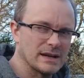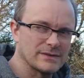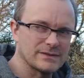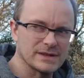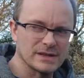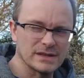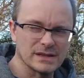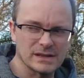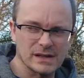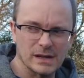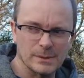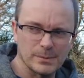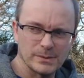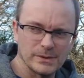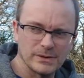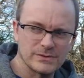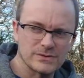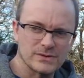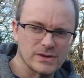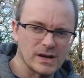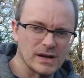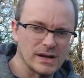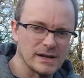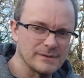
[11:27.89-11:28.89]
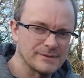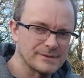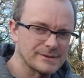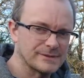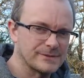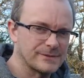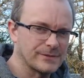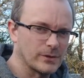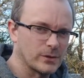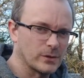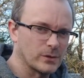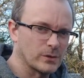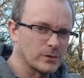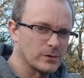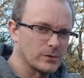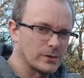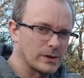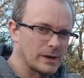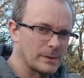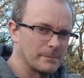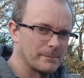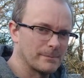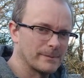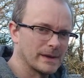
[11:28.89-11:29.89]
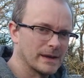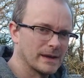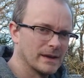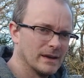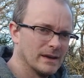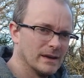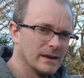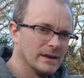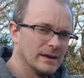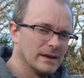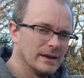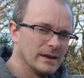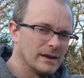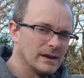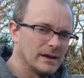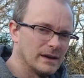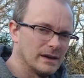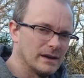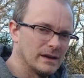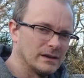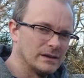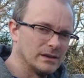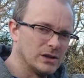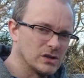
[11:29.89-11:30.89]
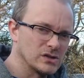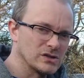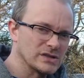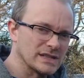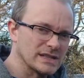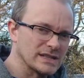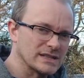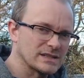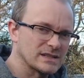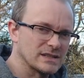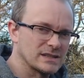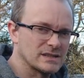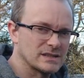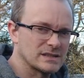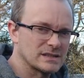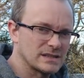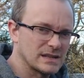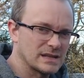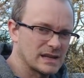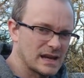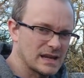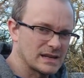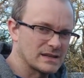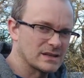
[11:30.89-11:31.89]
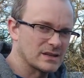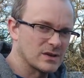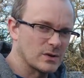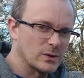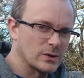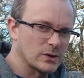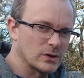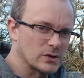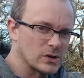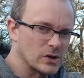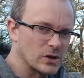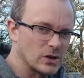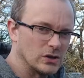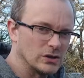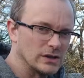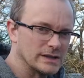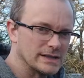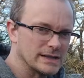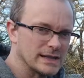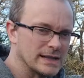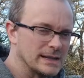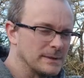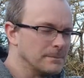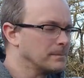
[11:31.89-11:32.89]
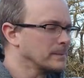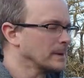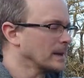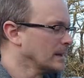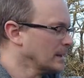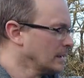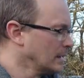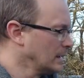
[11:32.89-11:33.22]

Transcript: I've done a couple of drives for long distance and going on holiday.